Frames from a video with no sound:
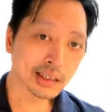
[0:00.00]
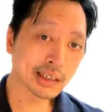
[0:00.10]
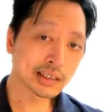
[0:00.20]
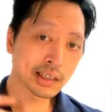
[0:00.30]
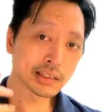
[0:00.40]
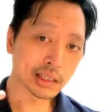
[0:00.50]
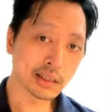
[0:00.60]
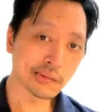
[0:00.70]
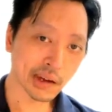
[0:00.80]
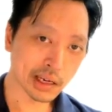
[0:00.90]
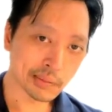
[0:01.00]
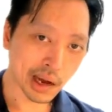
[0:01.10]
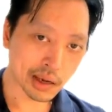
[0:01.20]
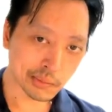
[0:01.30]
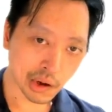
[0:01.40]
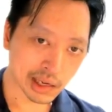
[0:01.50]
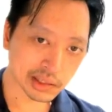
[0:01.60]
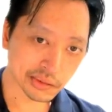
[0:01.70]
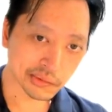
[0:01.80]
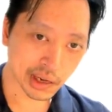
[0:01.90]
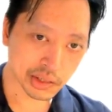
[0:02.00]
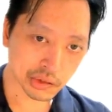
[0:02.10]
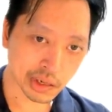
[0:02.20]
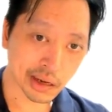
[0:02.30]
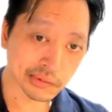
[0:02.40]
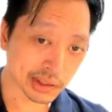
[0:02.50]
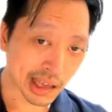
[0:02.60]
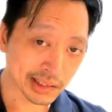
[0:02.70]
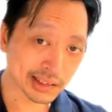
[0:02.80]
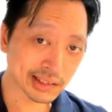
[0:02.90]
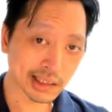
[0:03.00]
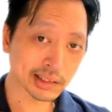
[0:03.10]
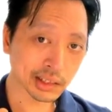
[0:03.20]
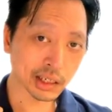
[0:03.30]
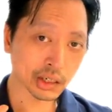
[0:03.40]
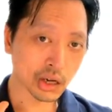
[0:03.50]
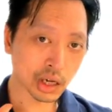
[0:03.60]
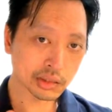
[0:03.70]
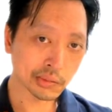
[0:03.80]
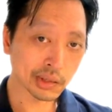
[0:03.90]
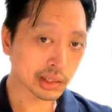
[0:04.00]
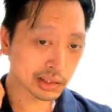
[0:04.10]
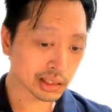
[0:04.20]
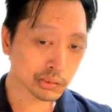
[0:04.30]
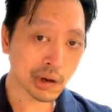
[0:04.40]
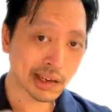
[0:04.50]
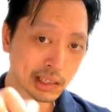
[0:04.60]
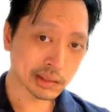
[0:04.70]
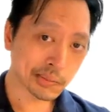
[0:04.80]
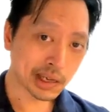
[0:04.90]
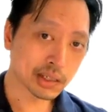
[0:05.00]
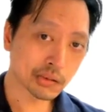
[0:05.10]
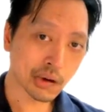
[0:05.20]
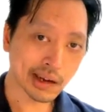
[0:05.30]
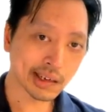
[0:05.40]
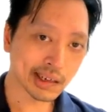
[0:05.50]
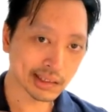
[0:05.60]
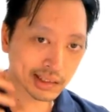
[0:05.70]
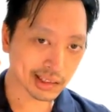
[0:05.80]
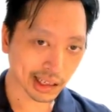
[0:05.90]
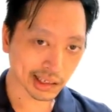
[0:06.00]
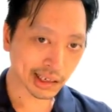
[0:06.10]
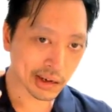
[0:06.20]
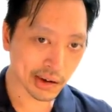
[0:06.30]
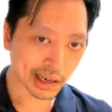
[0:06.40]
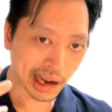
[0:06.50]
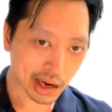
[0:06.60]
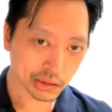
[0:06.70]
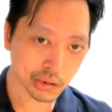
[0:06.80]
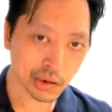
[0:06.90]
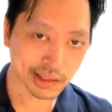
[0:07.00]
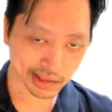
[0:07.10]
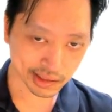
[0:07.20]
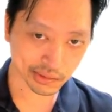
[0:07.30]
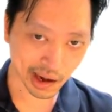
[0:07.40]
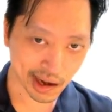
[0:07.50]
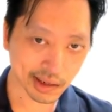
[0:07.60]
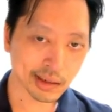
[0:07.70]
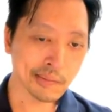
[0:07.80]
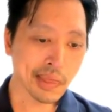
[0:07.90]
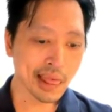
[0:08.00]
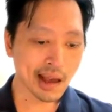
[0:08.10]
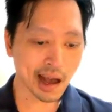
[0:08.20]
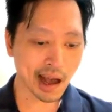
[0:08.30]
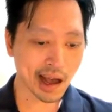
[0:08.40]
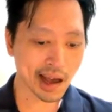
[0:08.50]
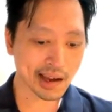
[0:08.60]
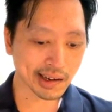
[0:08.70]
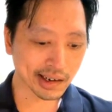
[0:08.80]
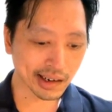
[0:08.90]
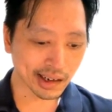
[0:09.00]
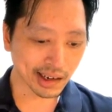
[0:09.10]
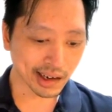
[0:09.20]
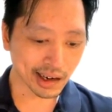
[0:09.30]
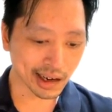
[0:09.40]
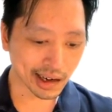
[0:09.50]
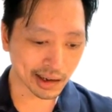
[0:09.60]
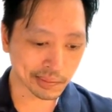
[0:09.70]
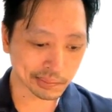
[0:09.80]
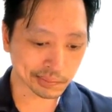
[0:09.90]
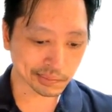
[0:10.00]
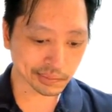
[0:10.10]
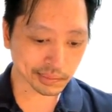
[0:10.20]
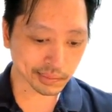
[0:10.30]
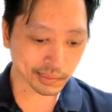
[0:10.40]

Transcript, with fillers: this is innervated by a branch of facial nerve, so that's that's gonna cause that. That's why this patient right here is like hearing loud noises, right? and um,